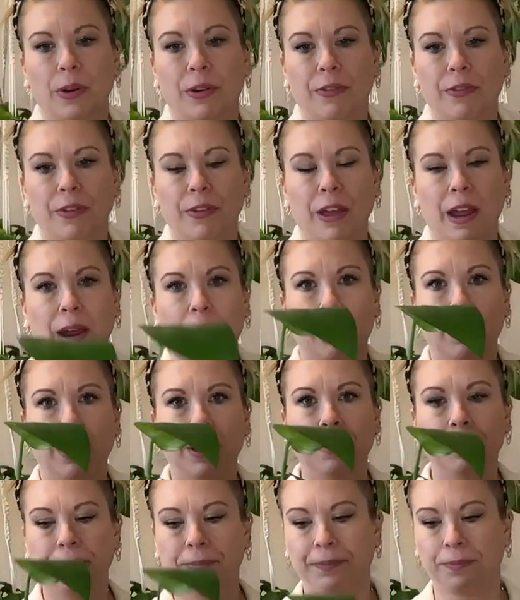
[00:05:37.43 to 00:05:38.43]
for that
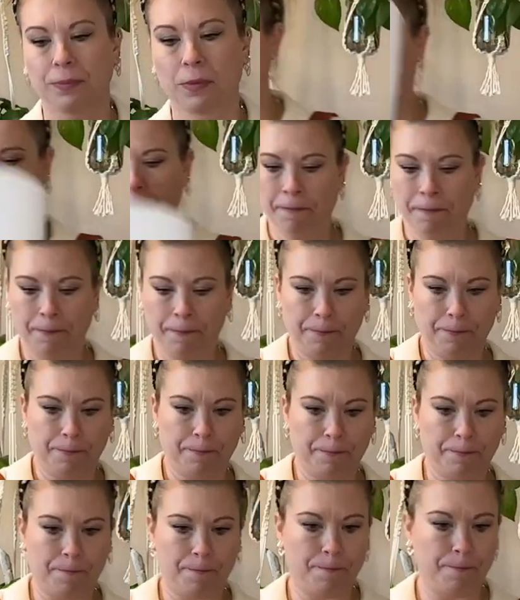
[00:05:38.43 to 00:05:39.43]
one.
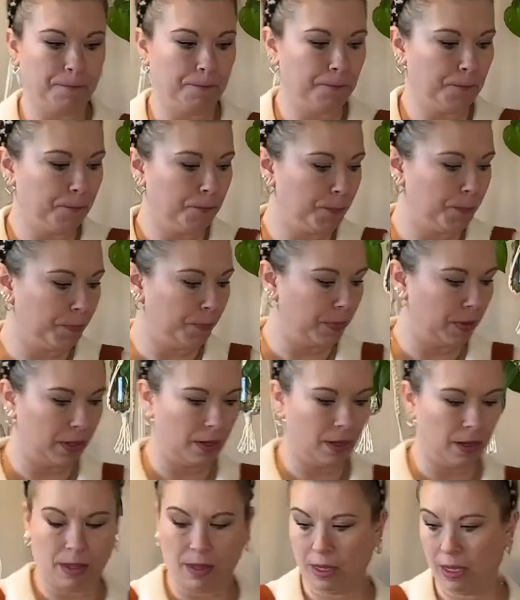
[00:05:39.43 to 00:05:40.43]

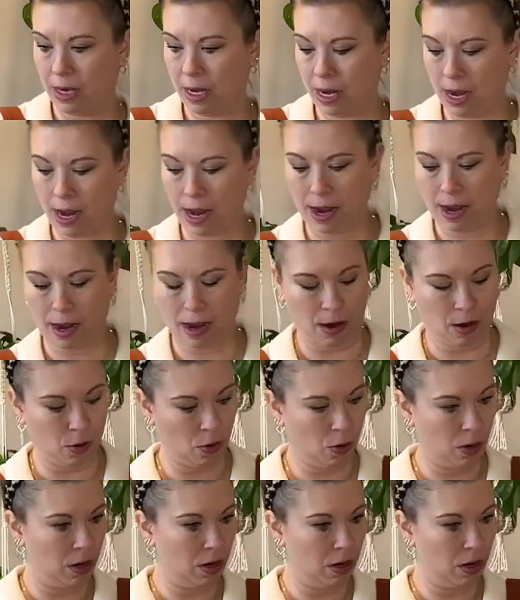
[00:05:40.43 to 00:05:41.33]
And then now,